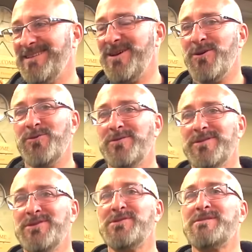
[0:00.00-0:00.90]
No,
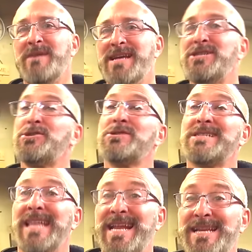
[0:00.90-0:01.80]
you smashed your
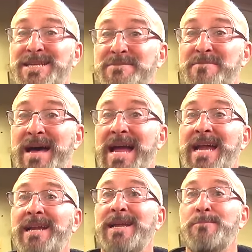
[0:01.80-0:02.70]
sled into
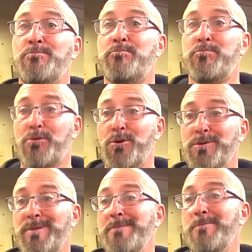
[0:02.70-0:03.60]
mine and
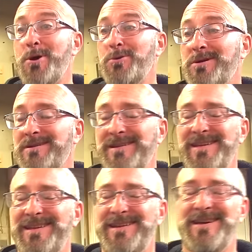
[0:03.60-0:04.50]
broke my motor.
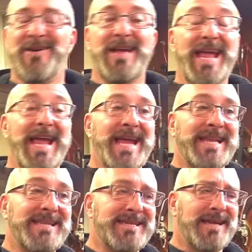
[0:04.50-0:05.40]
Yeah. Uh,
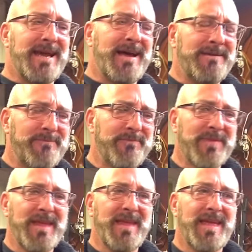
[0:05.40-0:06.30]
it. Uh,
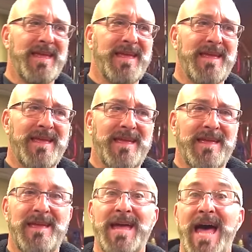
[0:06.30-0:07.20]

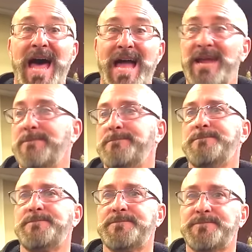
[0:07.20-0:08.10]
so we thought it
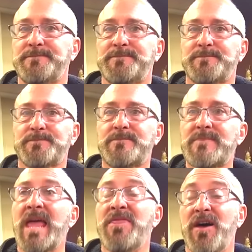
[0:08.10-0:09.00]
was what?
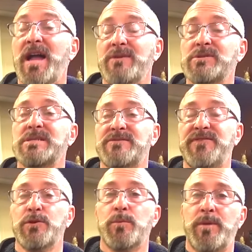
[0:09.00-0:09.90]
We thought, thought it, it was the
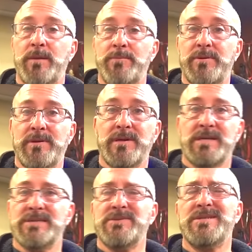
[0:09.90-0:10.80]
fuel pump
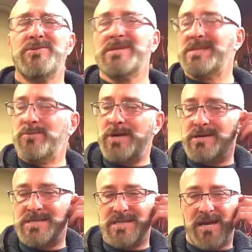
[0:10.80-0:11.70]
because it was doing some
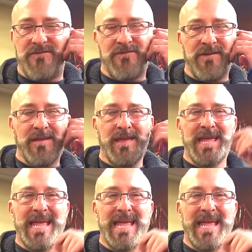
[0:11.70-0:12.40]
weird stuff.